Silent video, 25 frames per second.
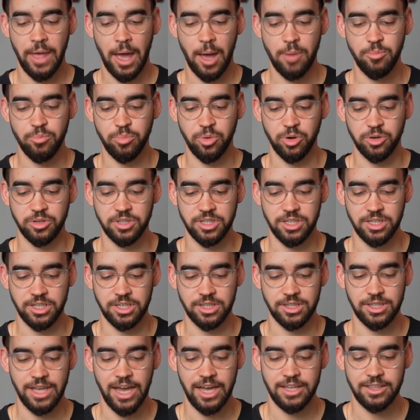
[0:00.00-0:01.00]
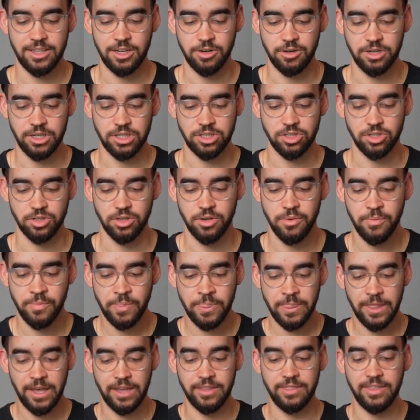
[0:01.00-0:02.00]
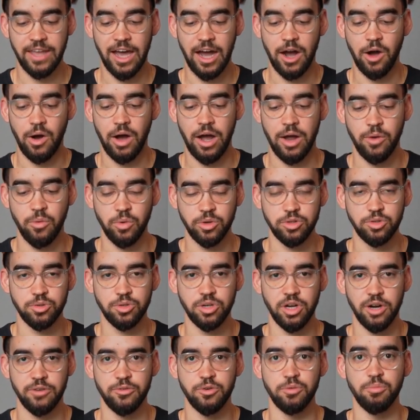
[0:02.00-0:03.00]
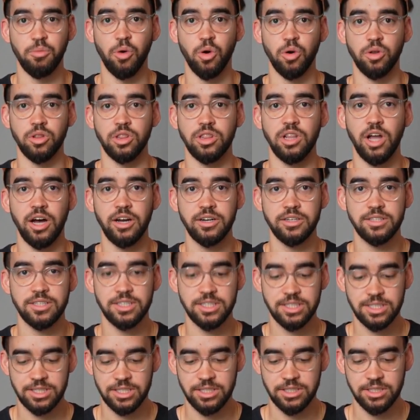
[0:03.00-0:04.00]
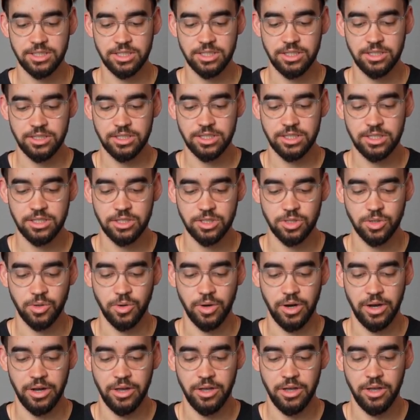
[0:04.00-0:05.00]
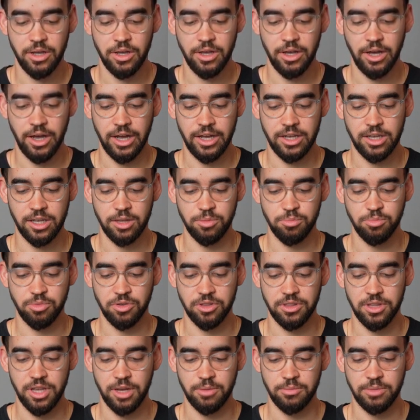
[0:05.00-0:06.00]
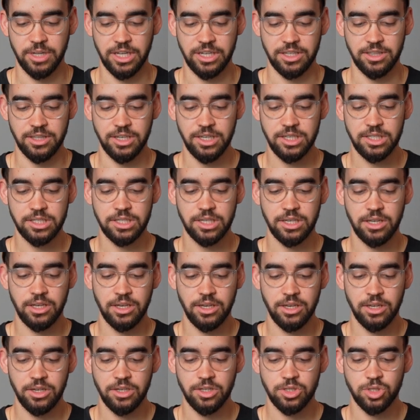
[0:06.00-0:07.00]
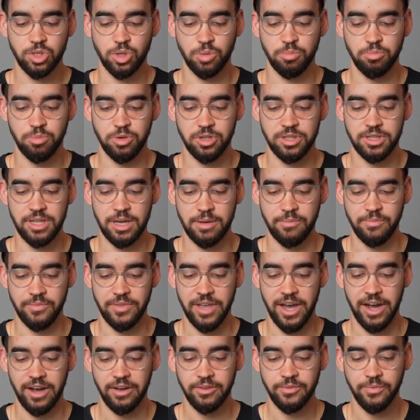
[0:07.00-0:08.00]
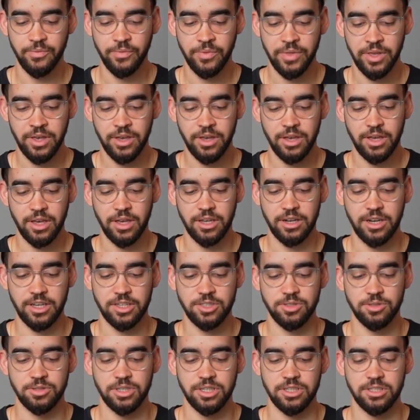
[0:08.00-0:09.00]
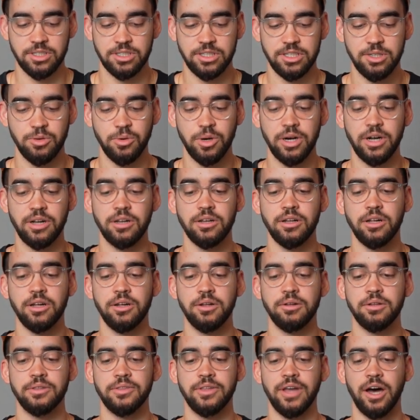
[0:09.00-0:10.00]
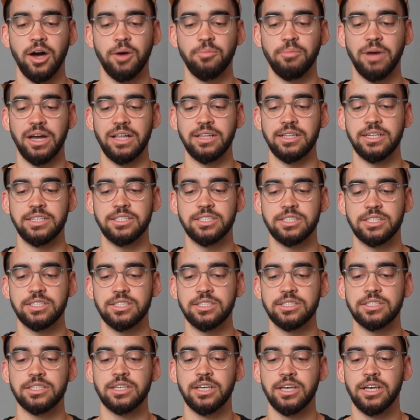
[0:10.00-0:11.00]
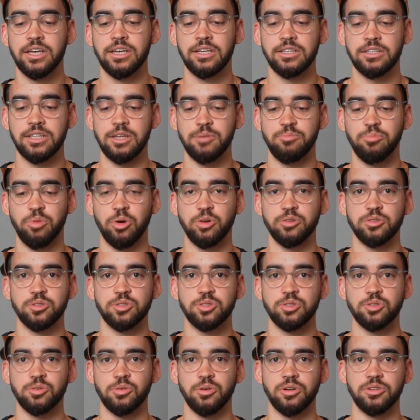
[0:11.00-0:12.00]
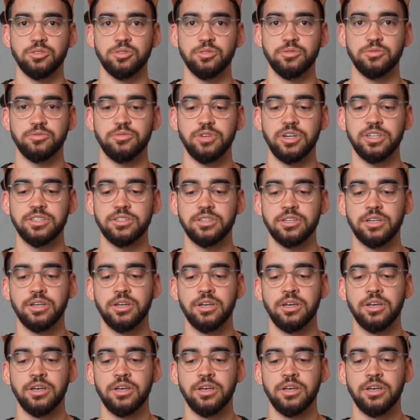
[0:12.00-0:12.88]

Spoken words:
I'm pointing in that direction. And now I want to cover more long distances. So I can put them like this. So put them down. And as you can see, well, now my lenses, they point toward the front.